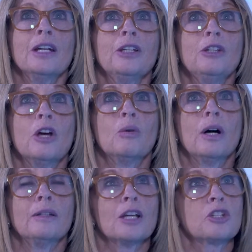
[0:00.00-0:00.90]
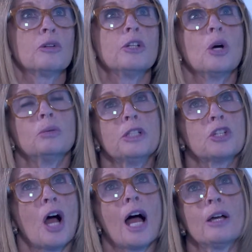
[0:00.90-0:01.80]
you know, unless you're an only
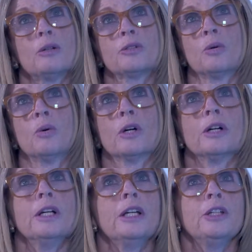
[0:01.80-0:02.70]
child or,